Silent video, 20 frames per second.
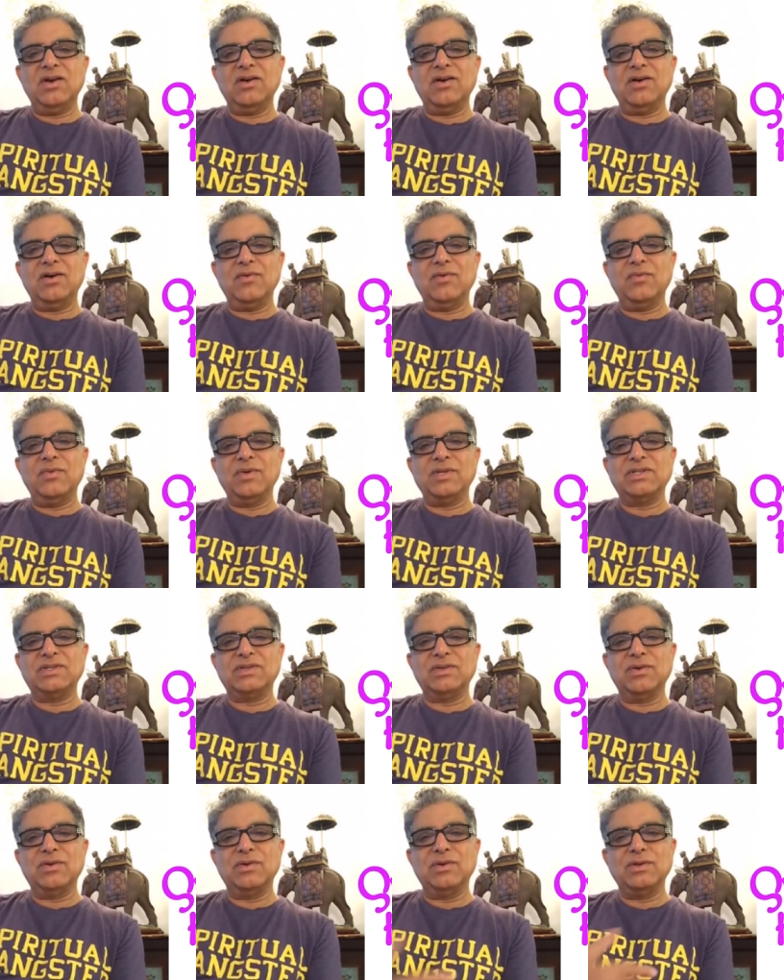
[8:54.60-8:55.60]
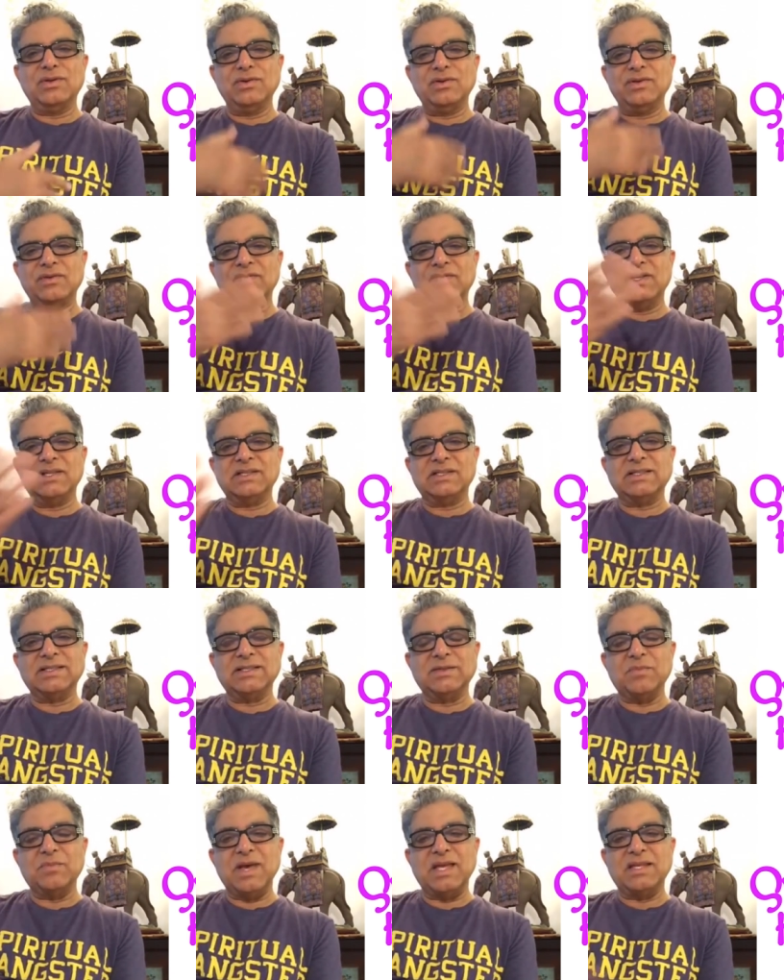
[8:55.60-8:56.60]
of which the whole universe
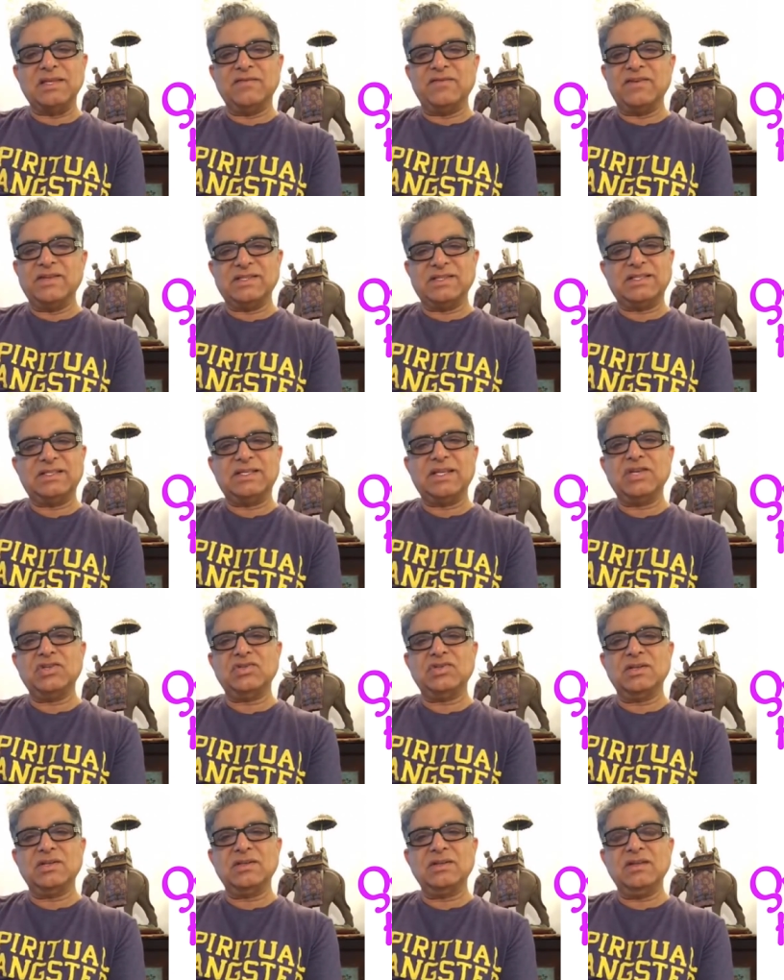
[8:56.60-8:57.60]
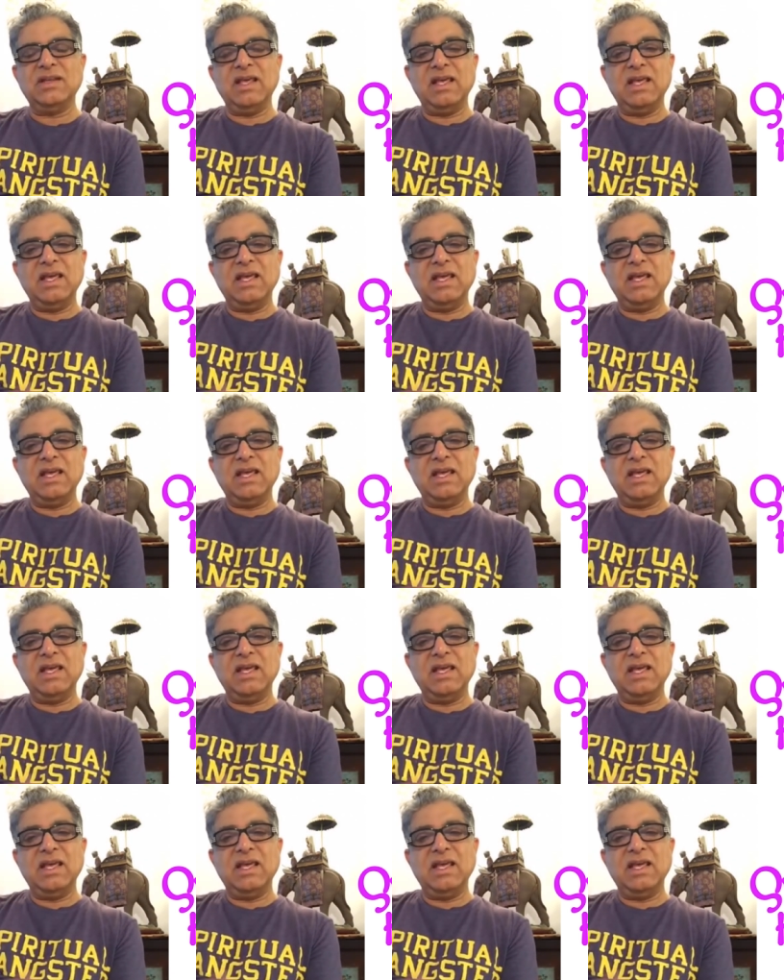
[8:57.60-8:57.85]
is a manifestation,